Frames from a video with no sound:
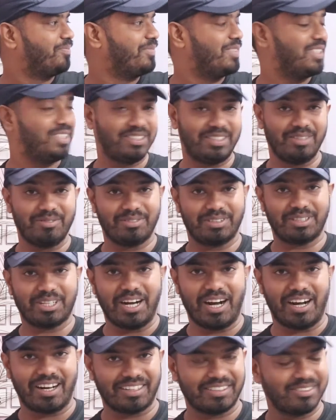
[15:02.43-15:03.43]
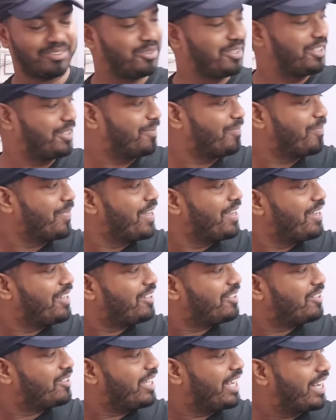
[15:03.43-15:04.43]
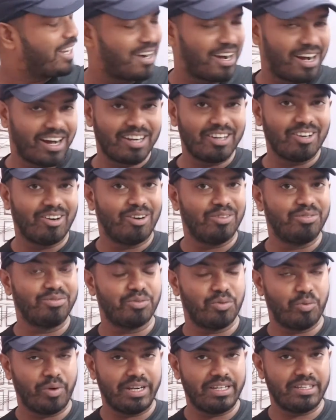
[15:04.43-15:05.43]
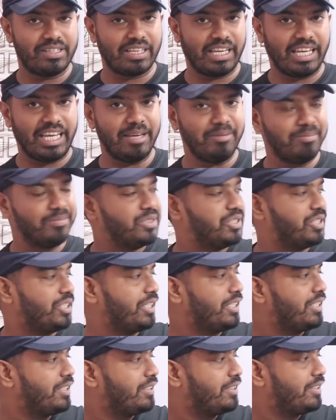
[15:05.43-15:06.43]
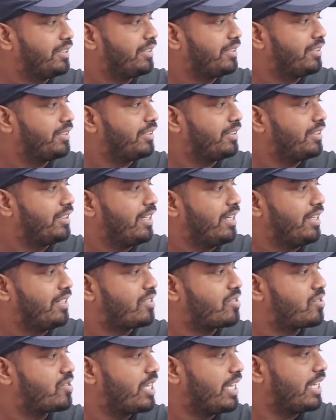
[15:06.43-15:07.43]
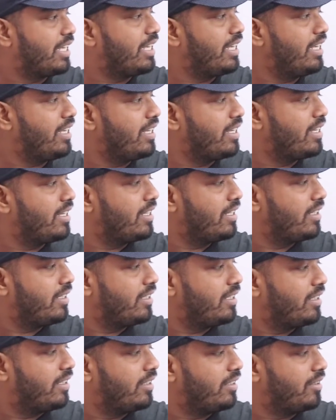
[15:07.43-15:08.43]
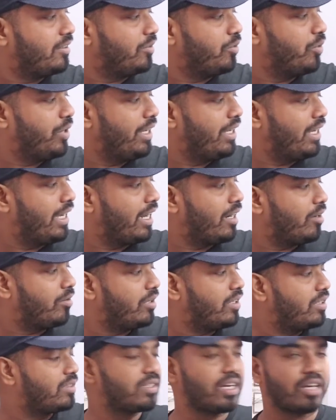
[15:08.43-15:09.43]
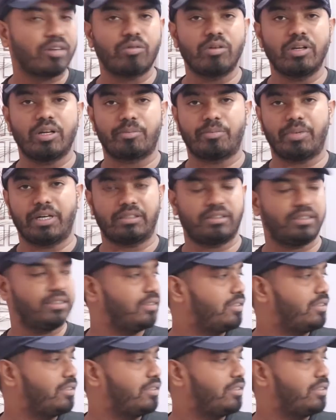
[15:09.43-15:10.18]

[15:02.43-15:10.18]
this is the car, okay, a car of weight mg is going around a circular path.